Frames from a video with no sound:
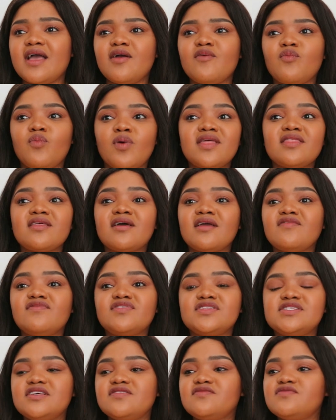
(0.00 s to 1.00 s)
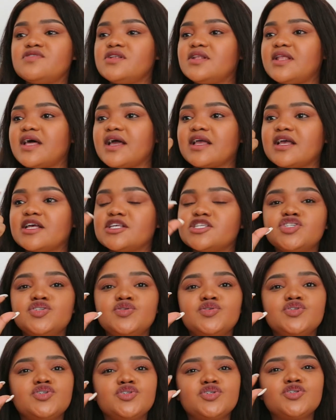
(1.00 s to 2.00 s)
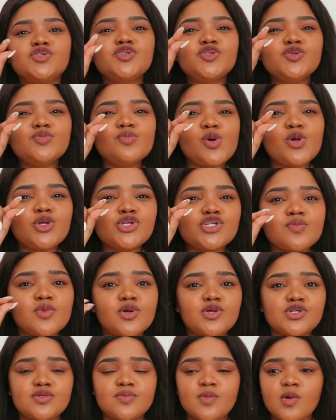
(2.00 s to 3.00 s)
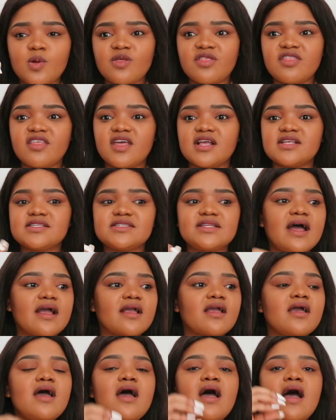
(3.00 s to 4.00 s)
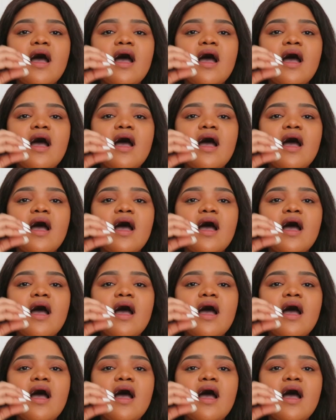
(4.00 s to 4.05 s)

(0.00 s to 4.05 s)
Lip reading: And whether if it's even like a small things like